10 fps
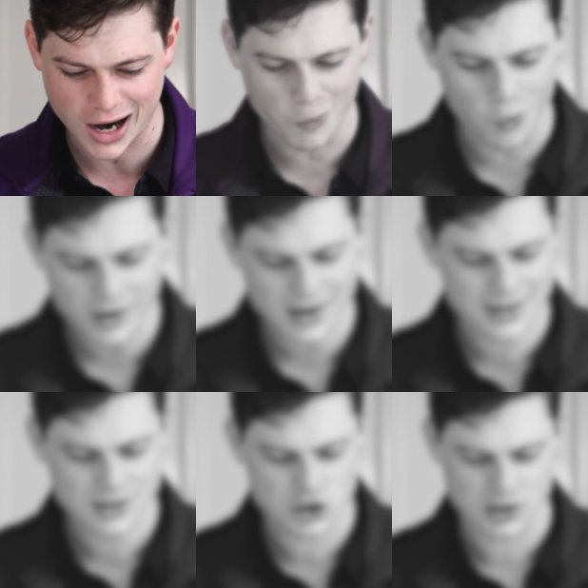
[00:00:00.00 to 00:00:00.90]
at what
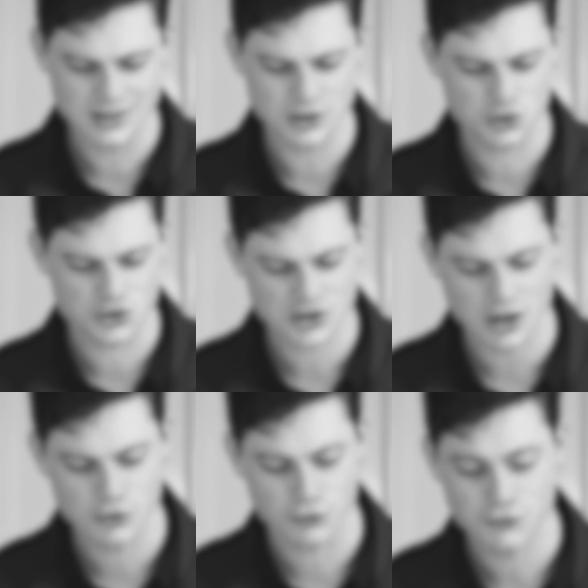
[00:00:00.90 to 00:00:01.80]
age did you
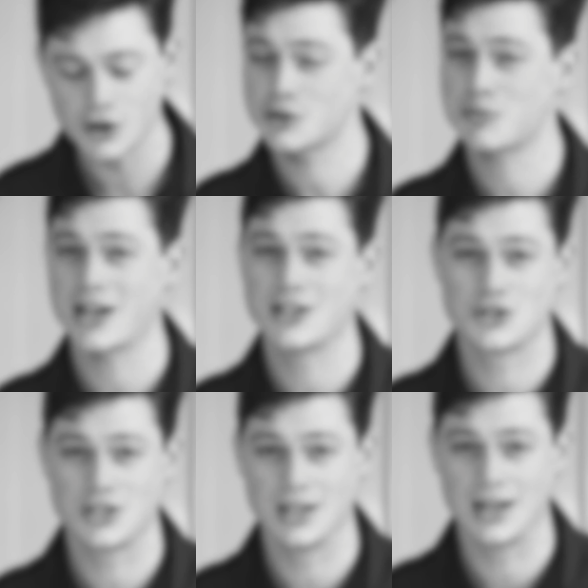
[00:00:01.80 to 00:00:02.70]
sell your first
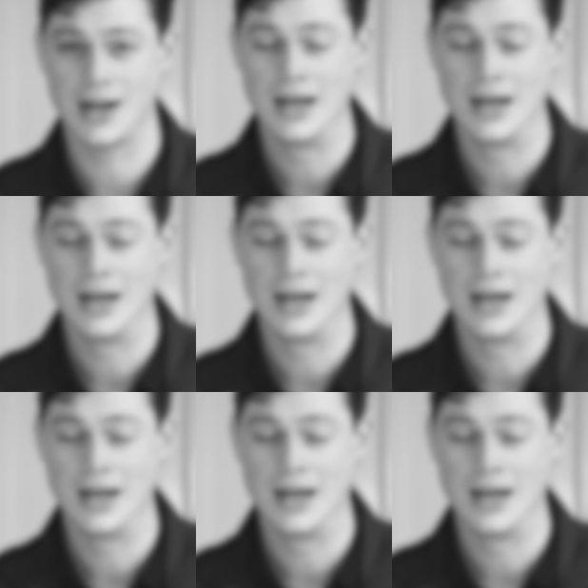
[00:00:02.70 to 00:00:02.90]
package deal at?